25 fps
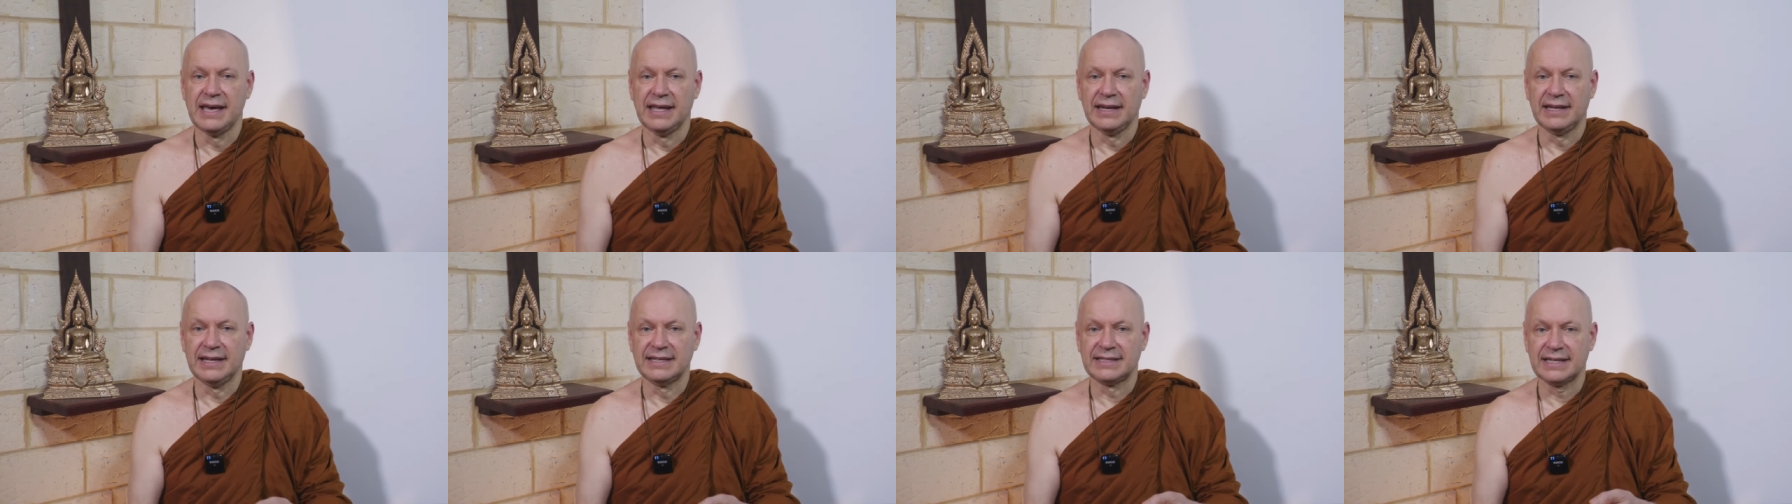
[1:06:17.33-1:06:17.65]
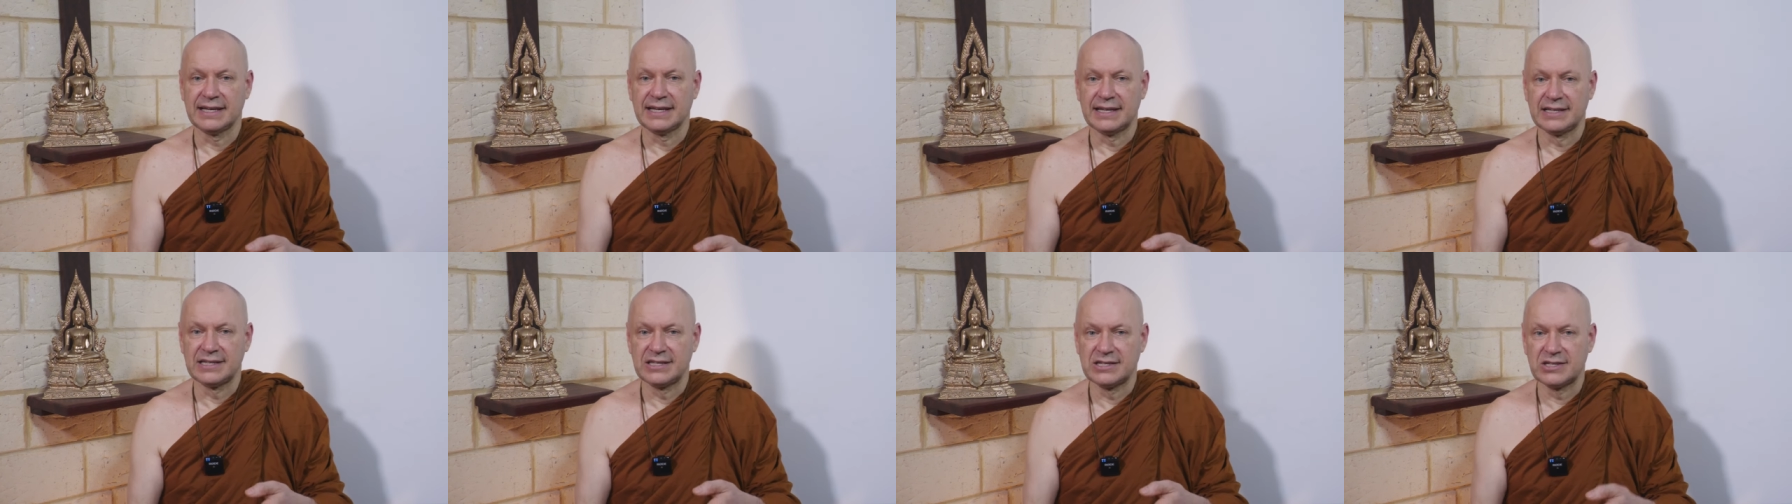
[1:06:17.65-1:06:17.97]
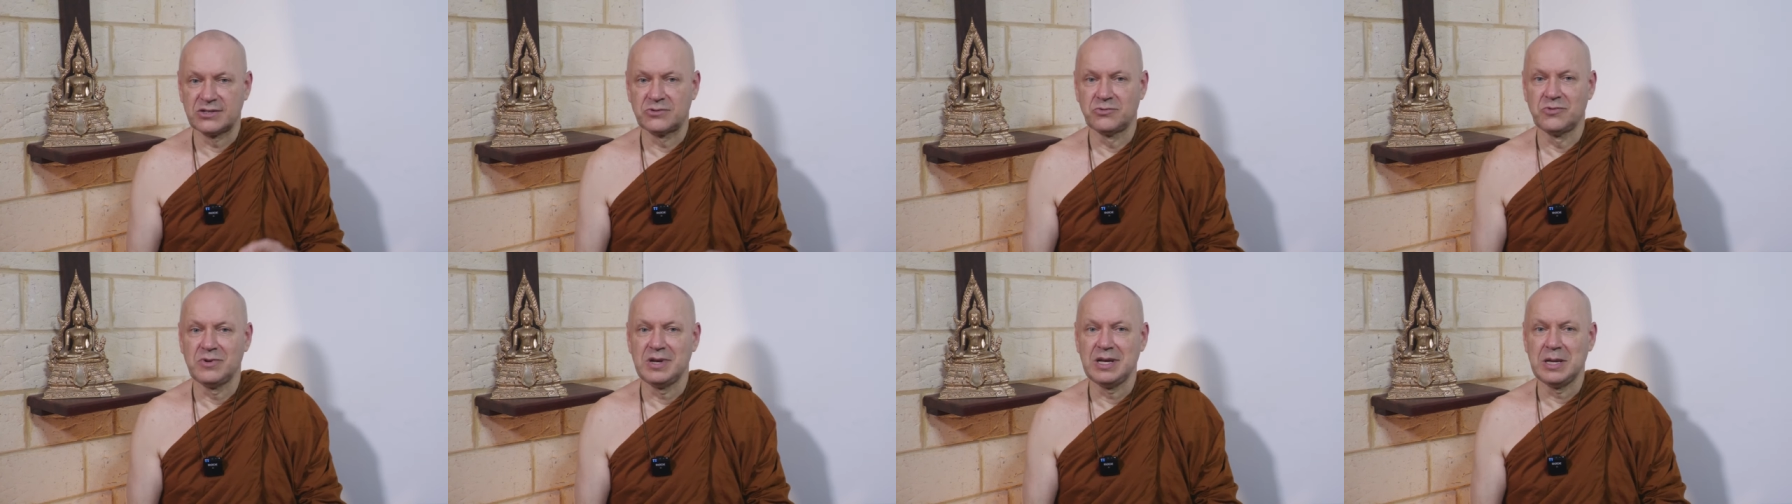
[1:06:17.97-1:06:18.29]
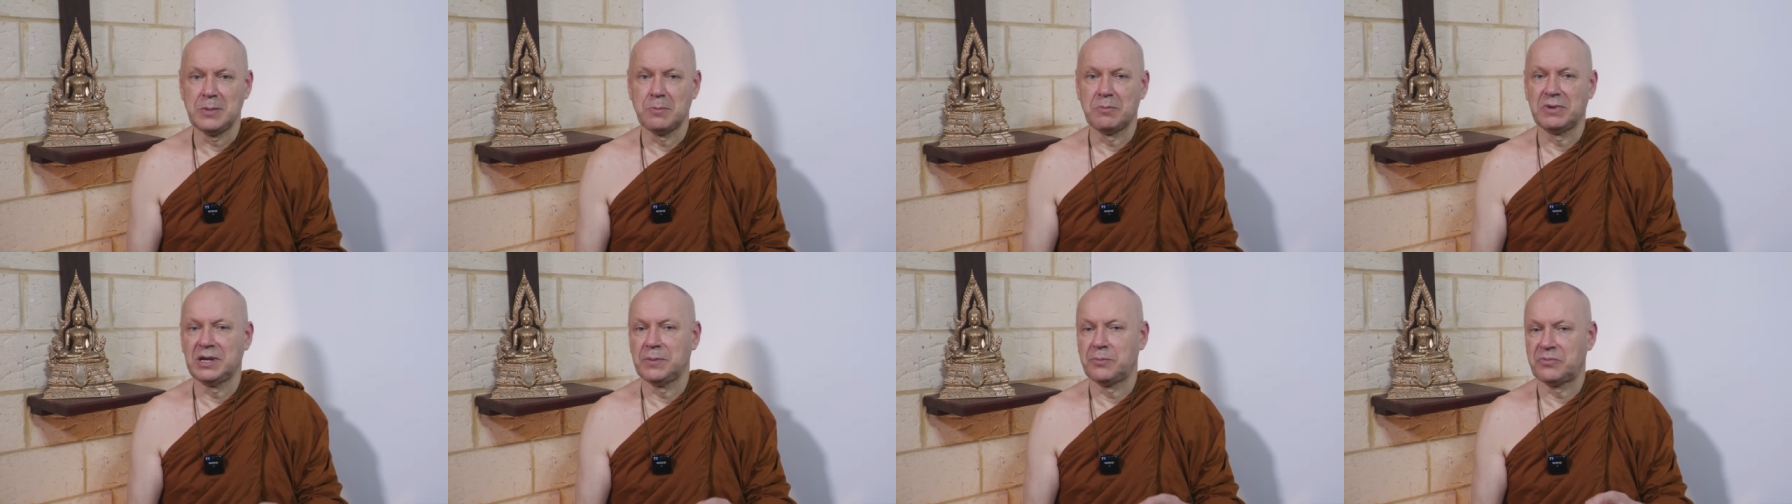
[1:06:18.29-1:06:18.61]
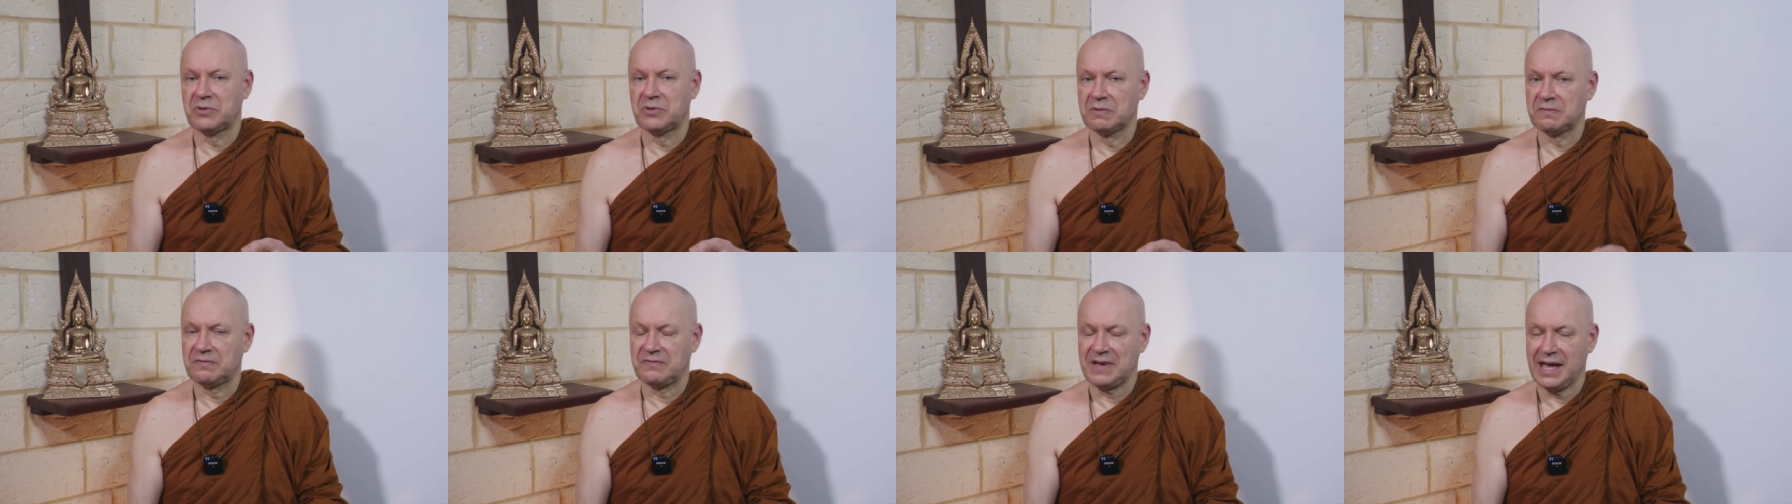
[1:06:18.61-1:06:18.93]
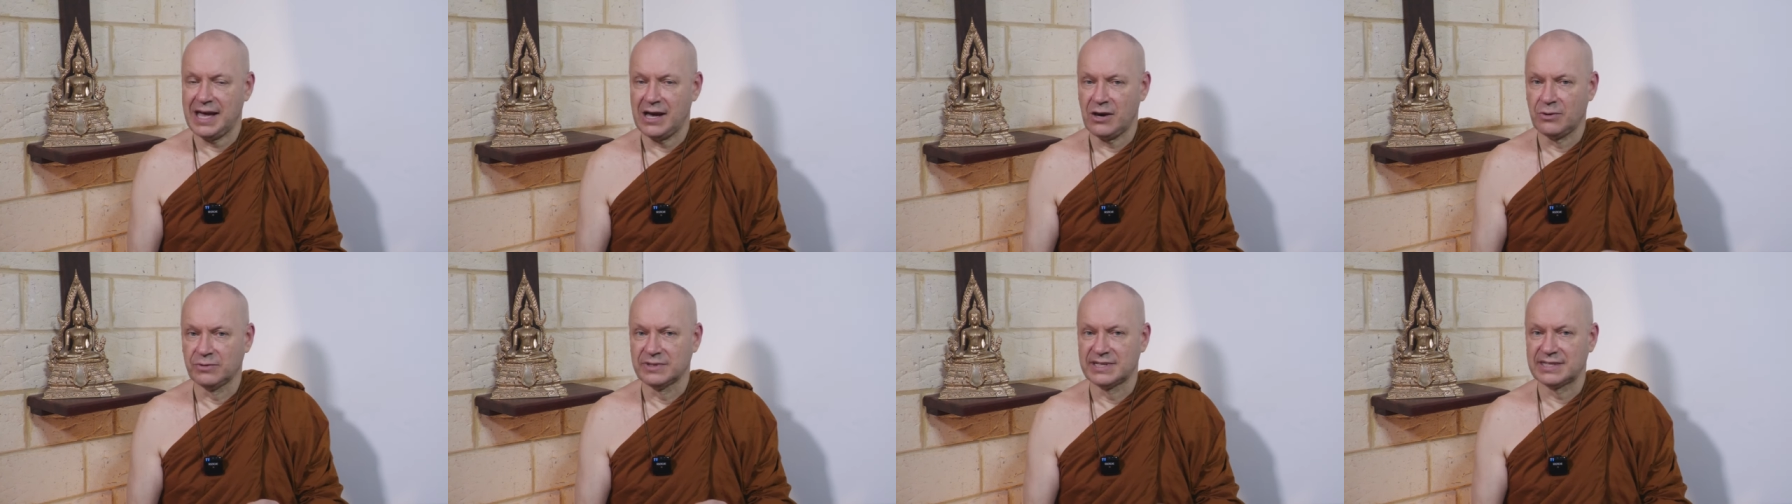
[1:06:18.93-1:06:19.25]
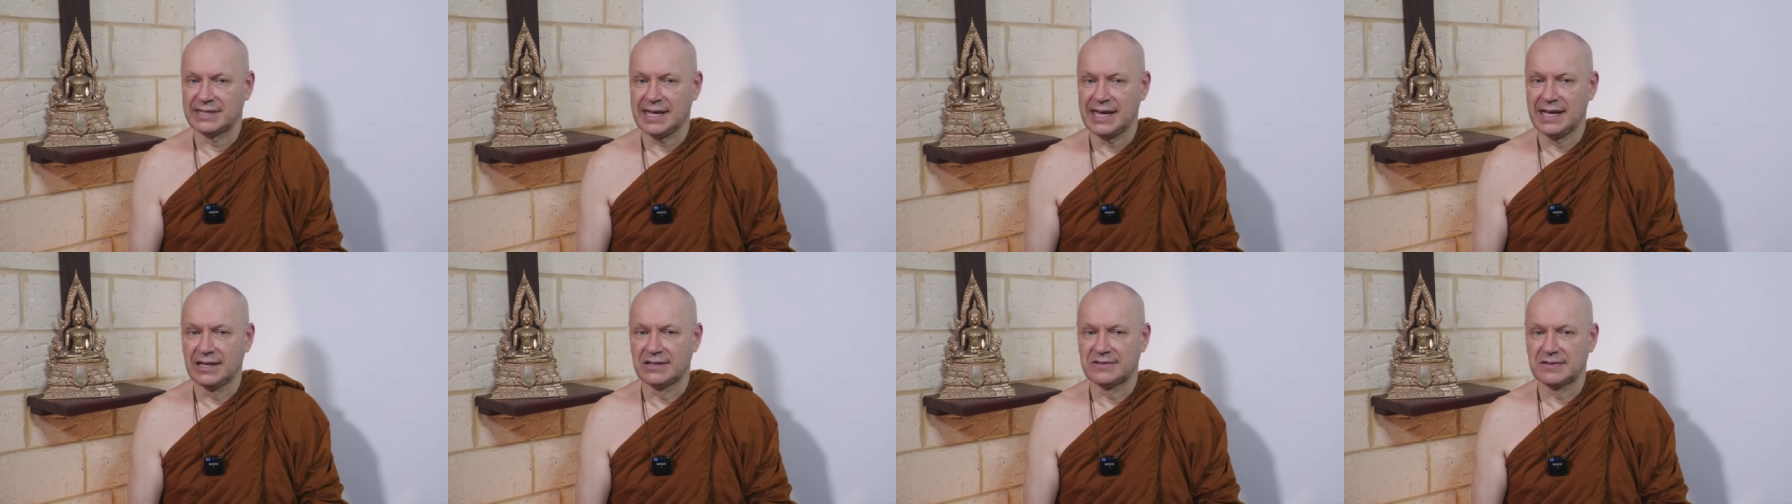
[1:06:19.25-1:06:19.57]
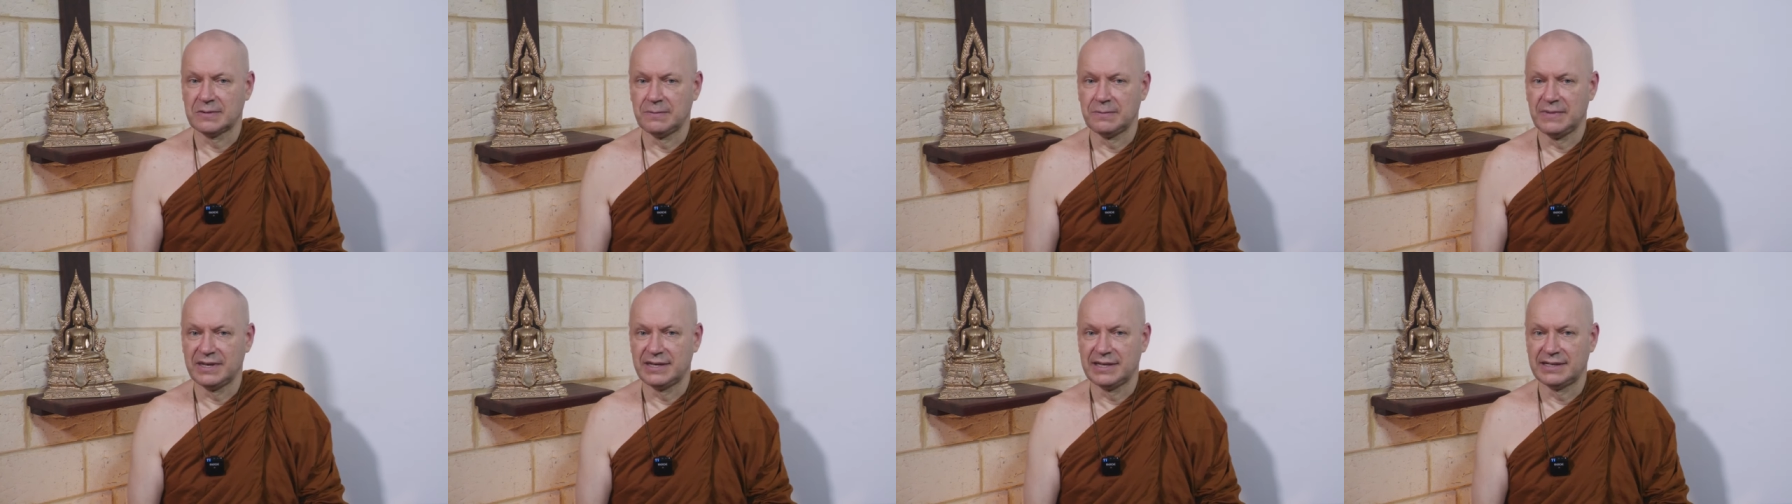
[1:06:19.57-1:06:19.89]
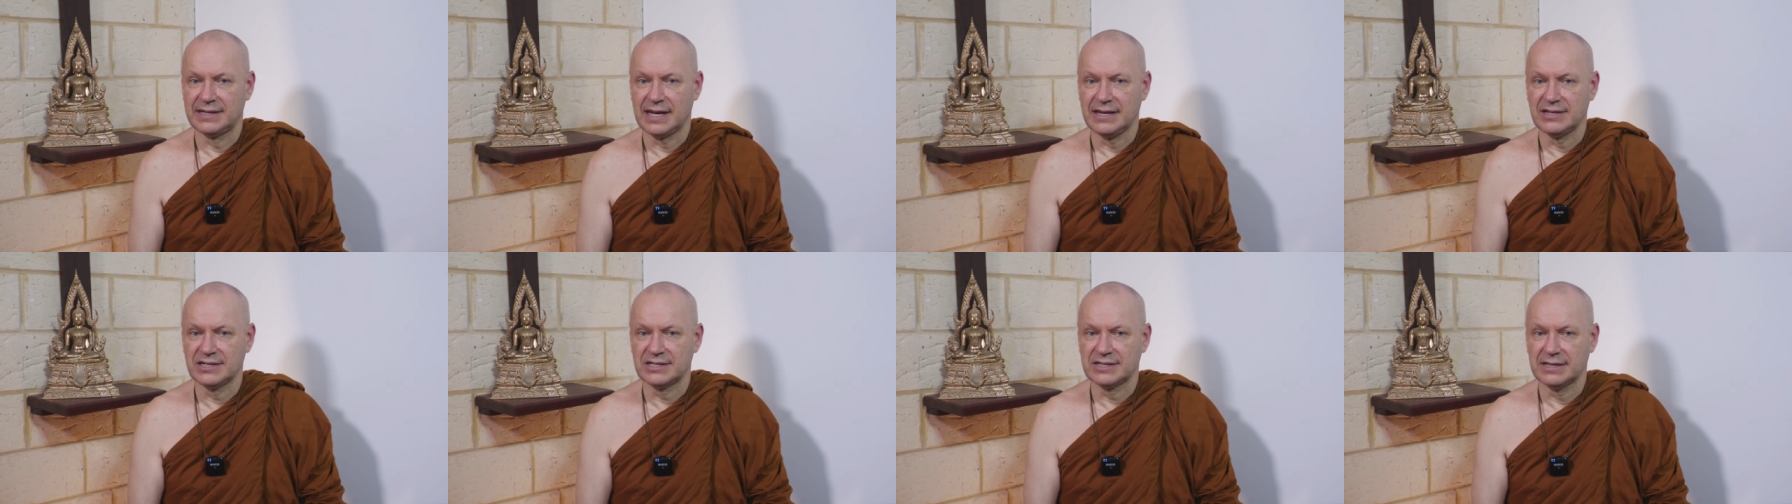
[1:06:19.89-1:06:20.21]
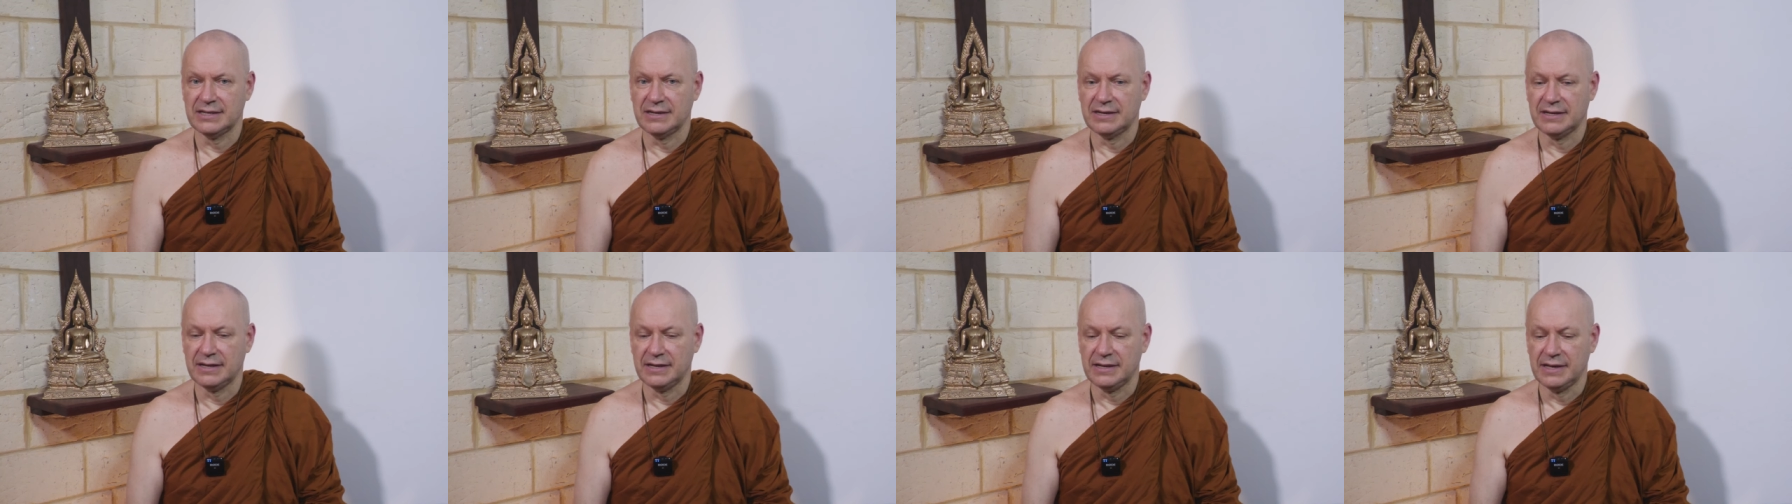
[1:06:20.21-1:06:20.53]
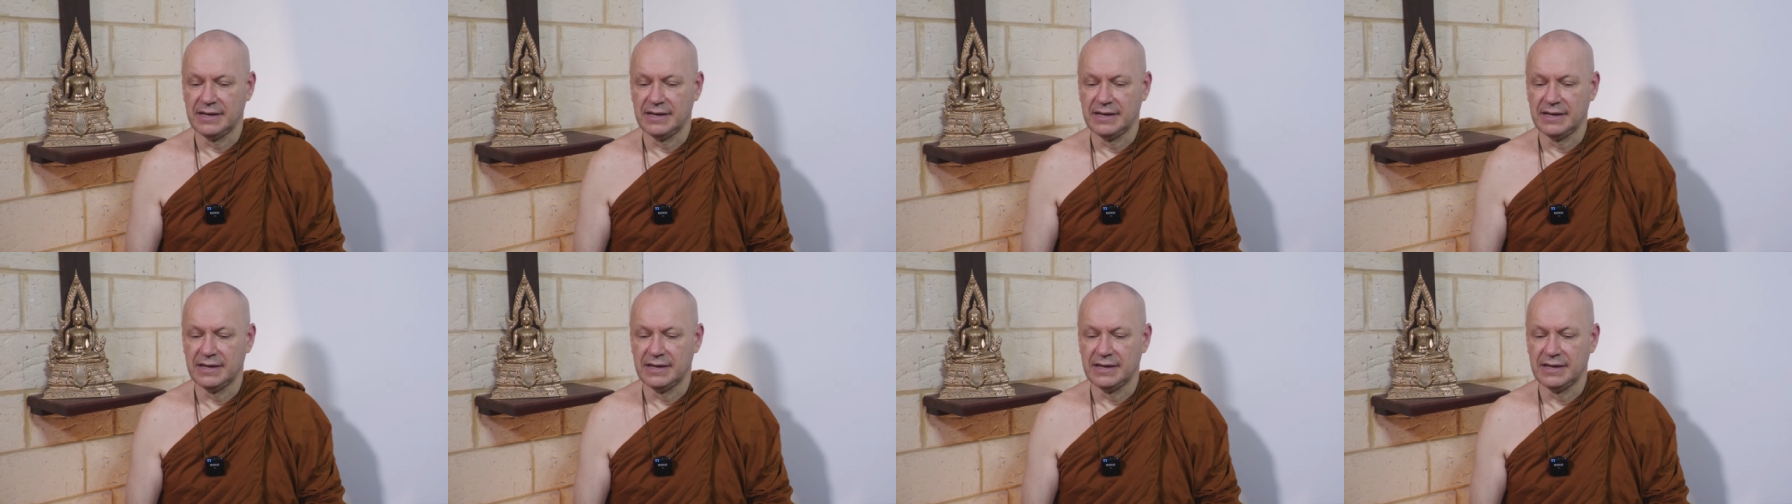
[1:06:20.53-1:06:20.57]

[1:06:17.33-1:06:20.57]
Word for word: these extremely profound states of meditation,